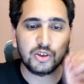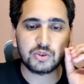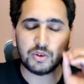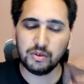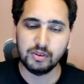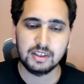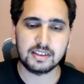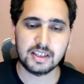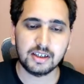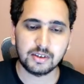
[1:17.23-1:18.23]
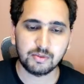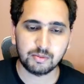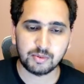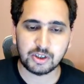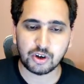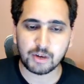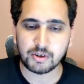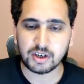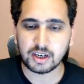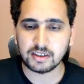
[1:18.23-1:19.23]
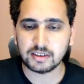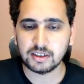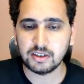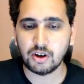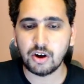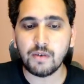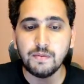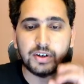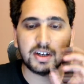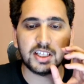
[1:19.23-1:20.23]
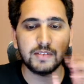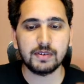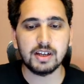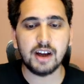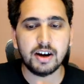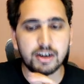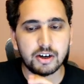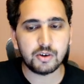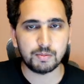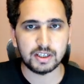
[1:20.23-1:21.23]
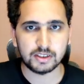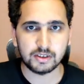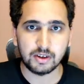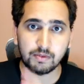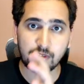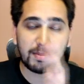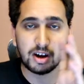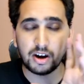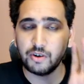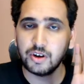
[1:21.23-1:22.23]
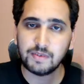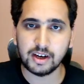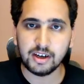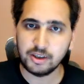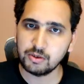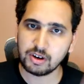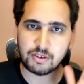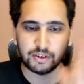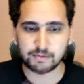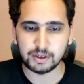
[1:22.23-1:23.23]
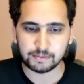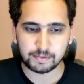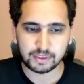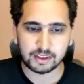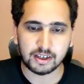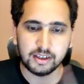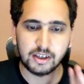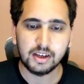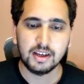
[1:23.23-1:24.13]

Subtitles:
So let's say we talk about a transaction of transferring 100 rupees from account of A to account of B, right?